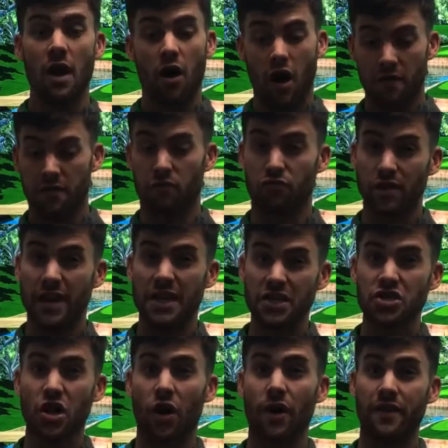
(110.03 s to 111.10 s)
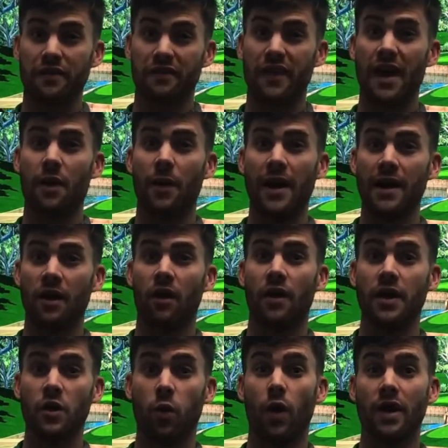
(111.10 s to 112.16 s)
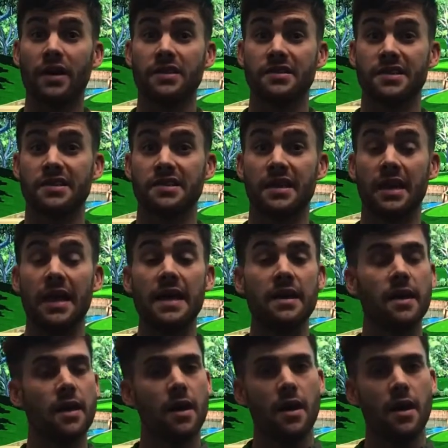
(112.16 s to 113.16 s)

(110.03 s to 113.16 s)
off a really tight fairway lie quite consistently.